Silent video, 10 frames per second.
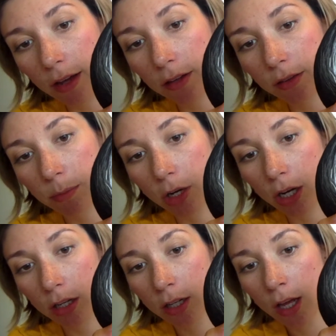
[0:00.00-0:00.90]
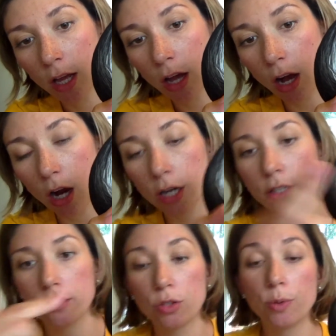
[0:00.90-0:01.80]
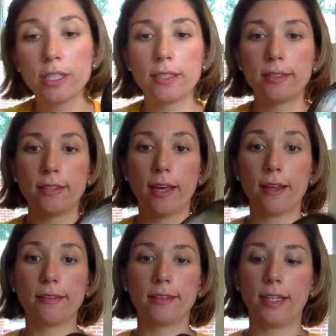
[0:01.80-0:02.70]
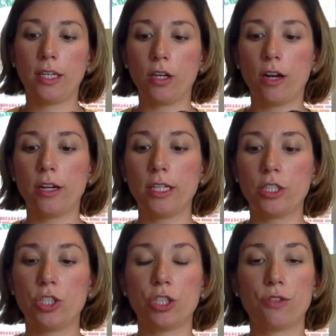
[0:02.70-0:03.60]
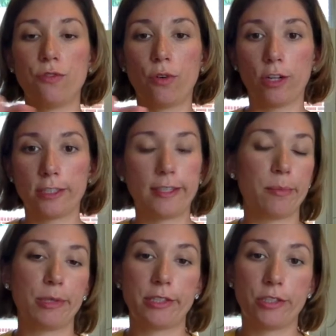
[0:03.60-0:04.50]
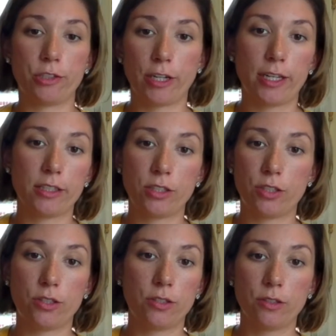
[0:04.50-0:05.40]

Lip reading: ball aren't twisted together like yarn. It's just 4 separate strands.